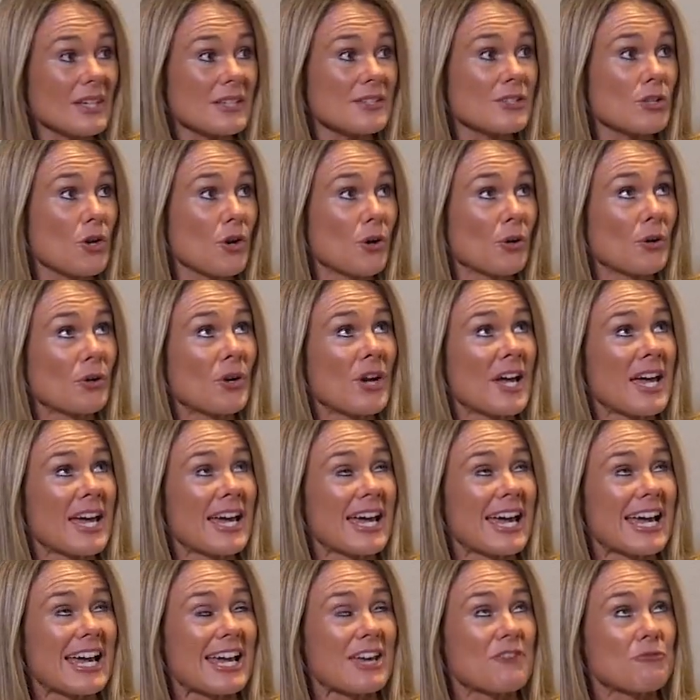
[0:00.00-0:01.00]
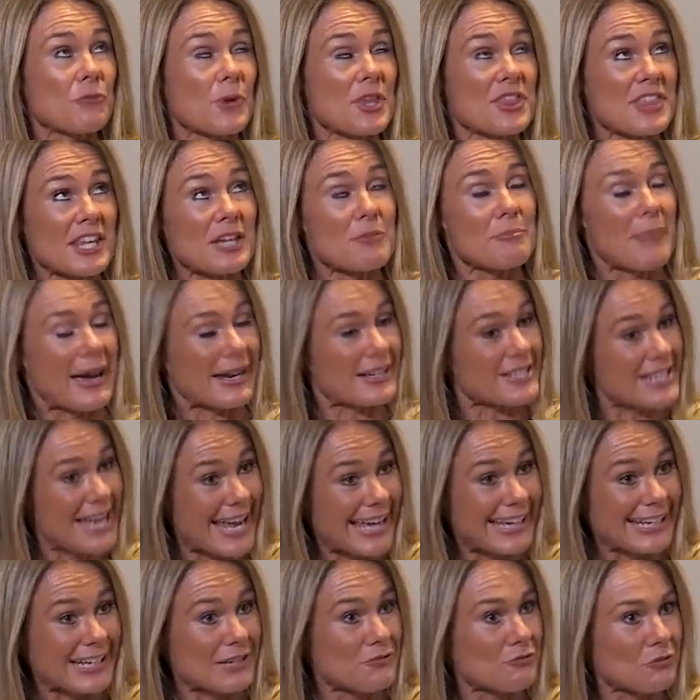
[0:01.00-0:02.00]
So if we think back to
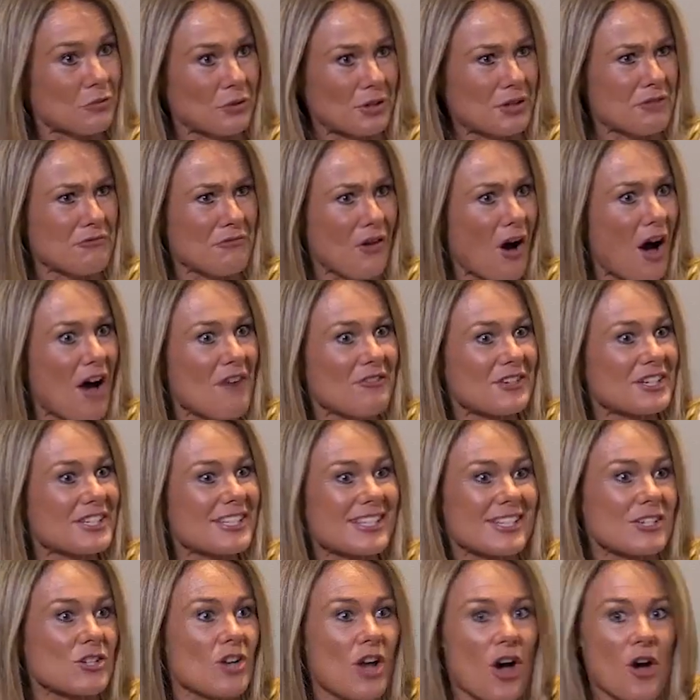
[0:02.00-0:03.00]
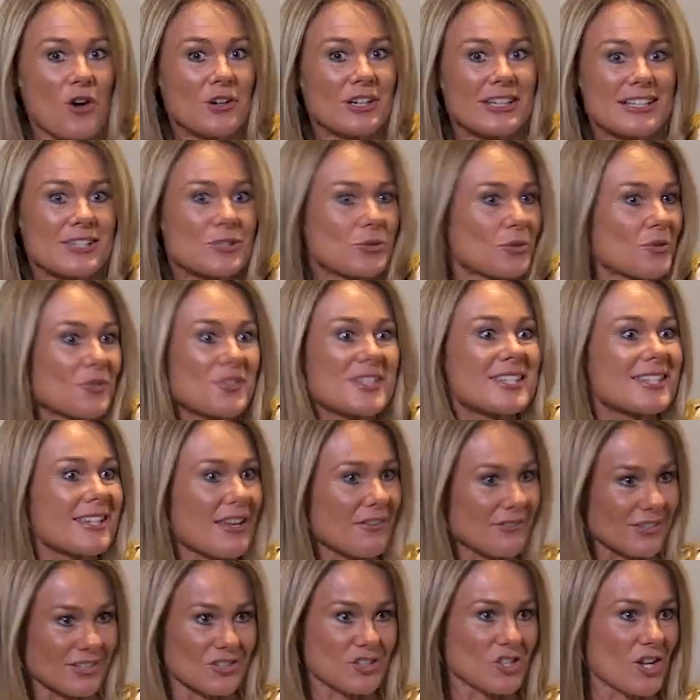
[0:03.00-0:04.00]
1845, it's only sort of
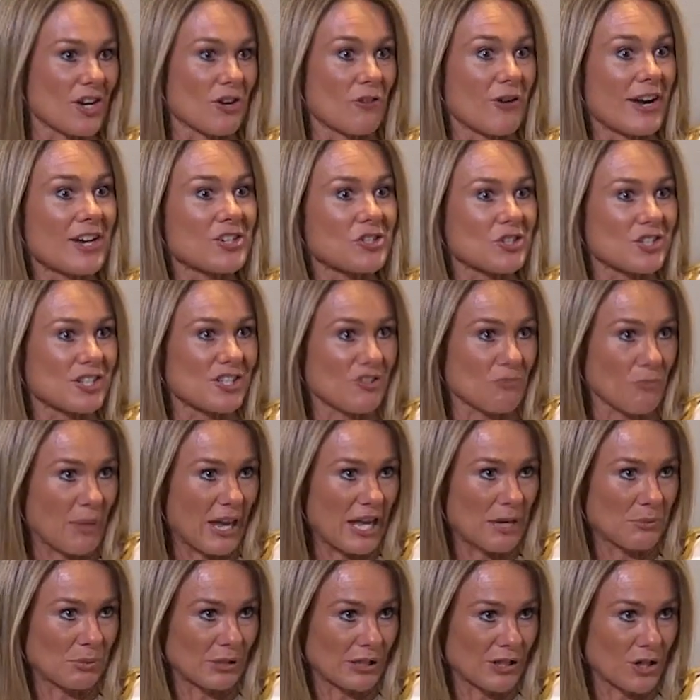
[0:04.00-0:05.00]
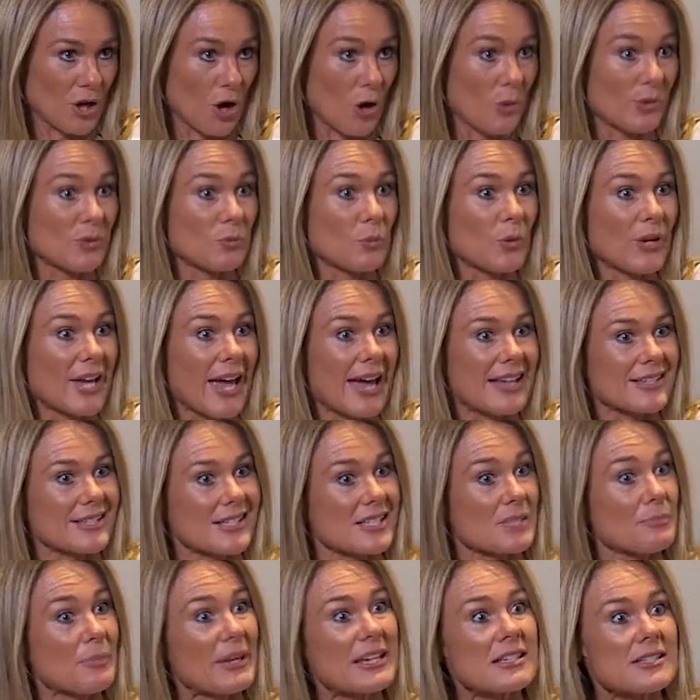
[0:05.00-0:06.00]
7 generations of people ago, and we, as a
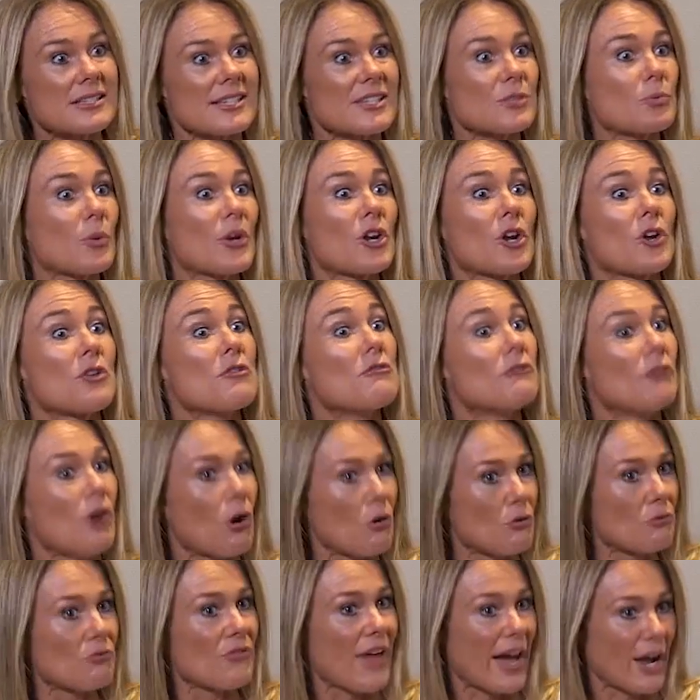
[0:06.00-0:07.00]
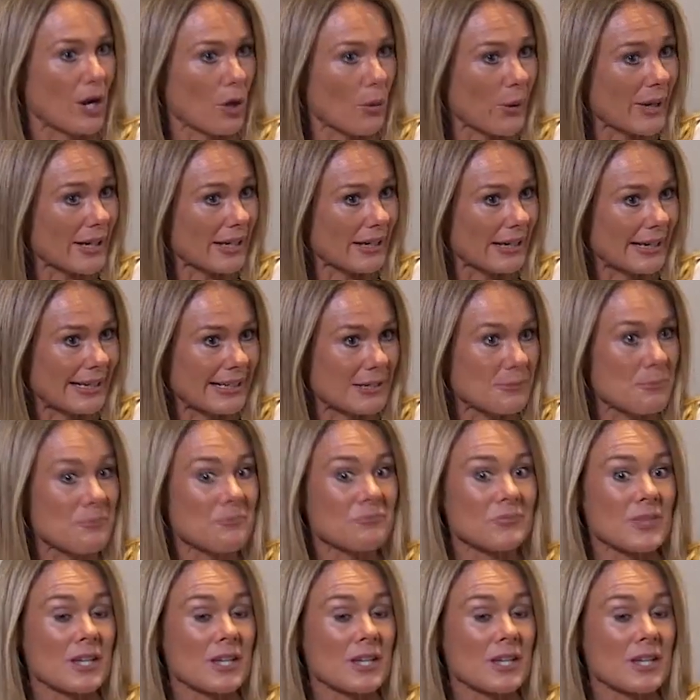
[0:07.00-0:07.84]
species, we don't evolve that quickly.